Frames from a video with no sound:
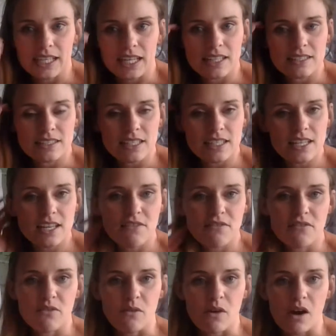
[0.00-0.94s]
And
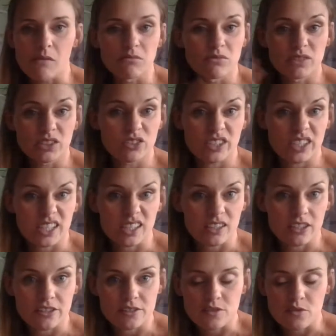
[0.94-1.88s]
if we're not
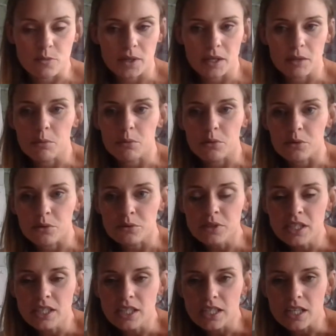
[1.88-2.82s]
getting loads of people,